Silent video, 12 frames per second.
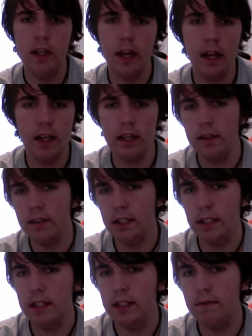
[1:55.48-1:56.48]
I like
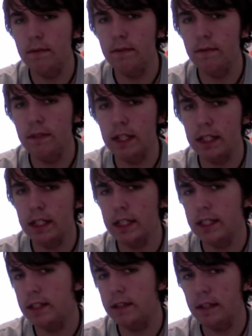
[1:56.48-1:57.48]

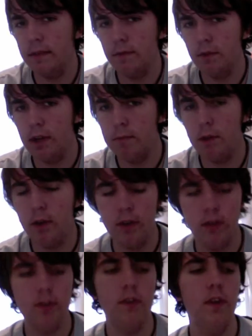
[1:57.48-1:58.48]
67 gram
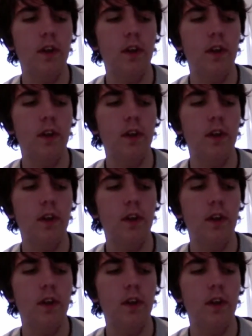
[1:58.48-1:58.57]
yo-yos.